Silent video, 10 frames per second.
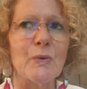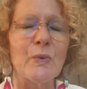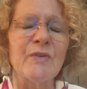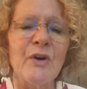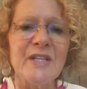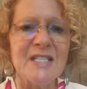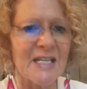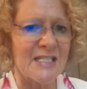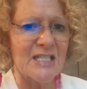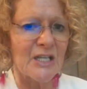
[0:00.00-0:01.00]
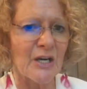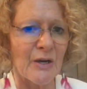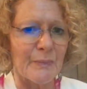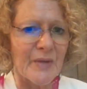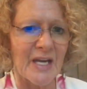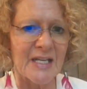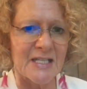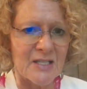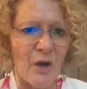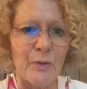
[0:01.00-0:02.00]
We've got this idea and
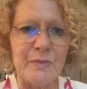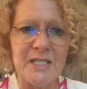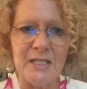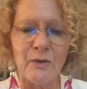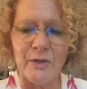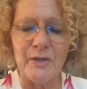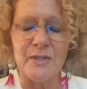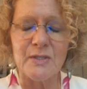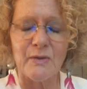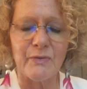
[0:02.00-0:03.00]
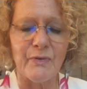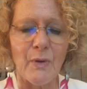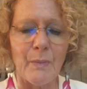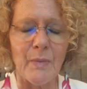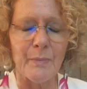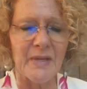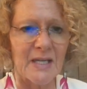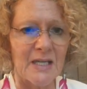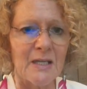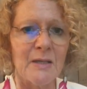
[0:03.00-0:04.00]
it's homed in on us from
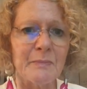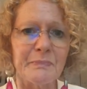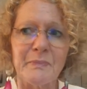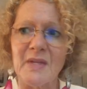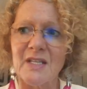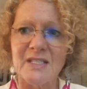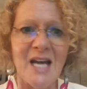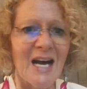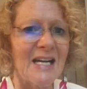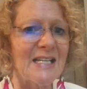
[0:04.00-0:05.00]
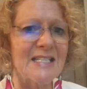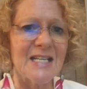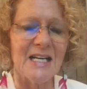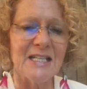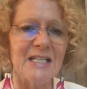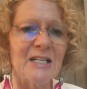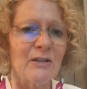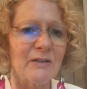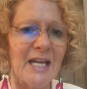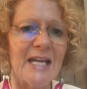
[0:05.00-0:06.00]
being tiny, tiny
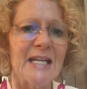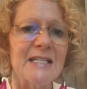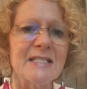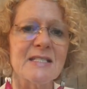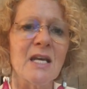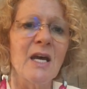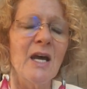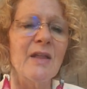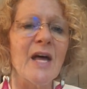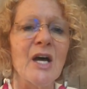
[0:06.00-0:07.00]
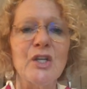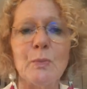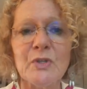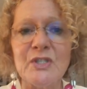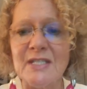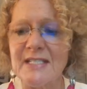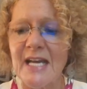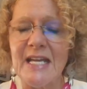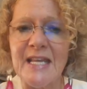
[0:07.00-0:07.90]
little kids that you mustn't say